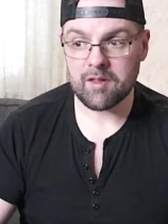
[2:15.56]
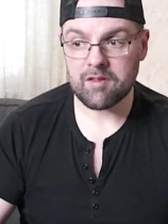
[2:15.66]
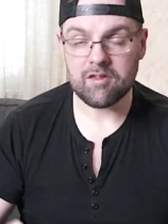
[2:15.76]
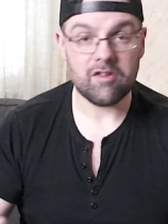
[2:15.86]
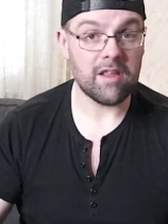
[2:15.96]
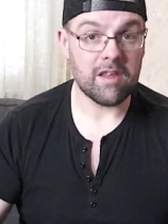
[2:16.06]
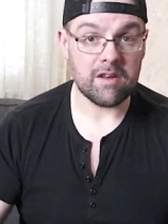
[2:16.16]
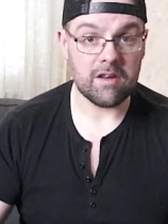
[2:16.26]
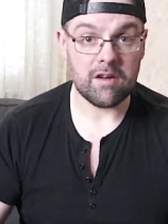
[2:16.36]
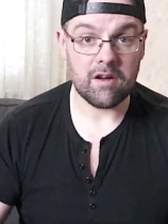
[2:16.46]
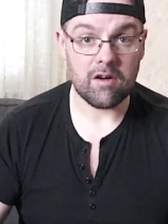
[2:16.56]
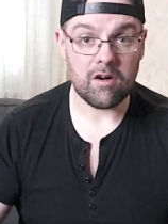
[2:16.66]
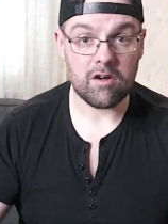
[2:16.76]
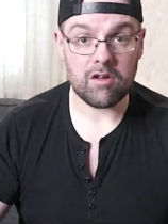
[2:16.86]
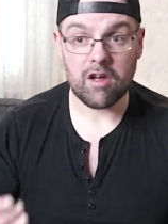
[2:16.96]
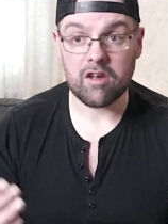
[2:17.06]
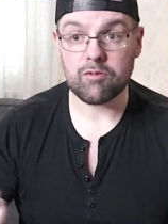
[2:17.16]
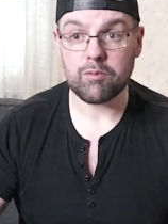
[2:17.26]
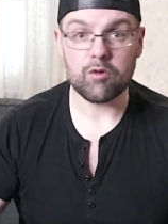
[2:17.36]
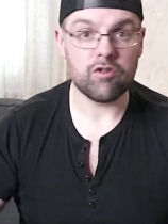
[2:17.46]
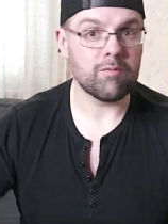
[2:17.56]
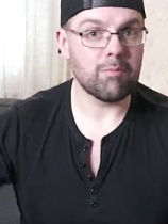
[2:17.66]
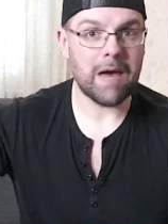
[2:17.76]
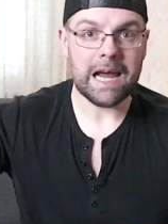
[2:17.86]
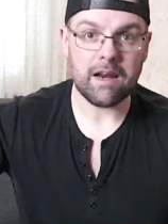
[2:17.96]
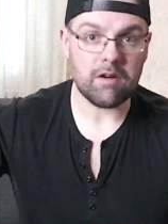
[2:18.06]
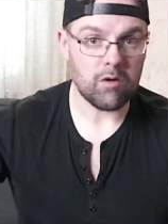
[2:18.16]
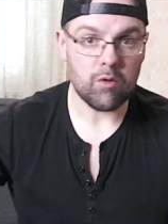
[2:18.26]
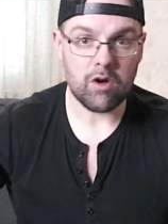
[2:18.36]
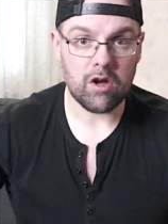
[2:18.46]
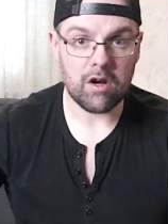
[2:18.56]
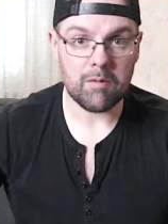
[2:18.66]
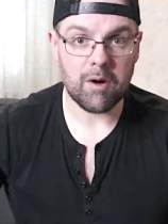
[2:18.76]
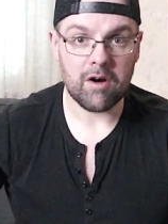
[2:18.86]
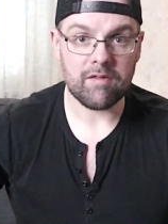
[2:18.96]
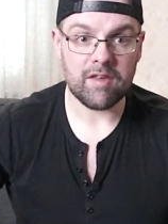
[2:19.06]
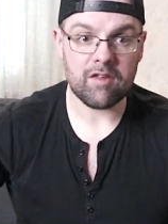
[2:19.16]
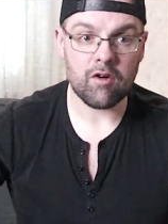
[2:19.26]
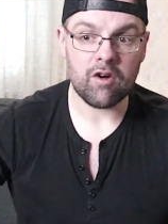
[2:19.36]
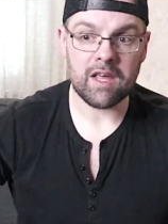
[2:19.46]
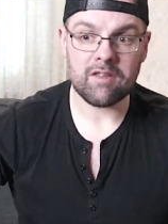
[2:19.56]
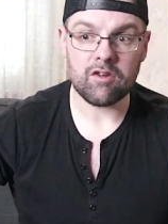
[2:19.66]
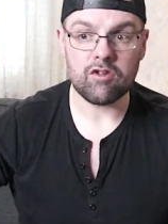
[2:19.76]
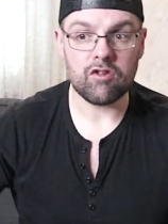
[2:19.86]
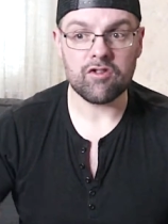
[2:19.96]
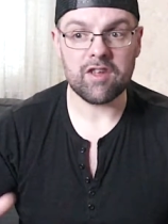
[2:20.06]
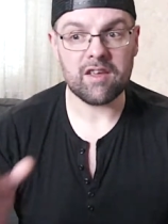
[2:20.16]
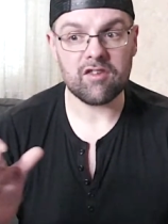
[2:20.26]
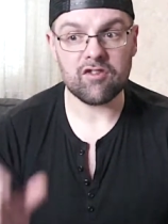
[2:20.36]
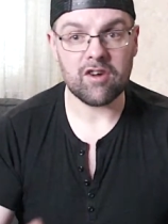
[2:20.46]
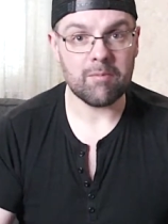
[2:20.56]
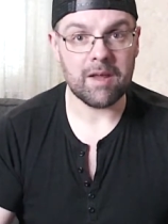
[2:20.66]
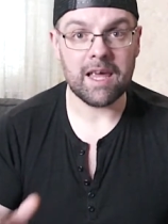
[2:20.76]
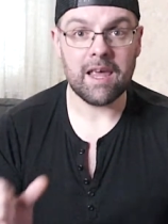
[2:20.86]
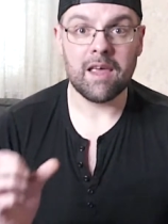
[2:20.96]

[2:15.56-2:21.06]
drilling or explosion mining going on in a part of Eternia, and they're using extremely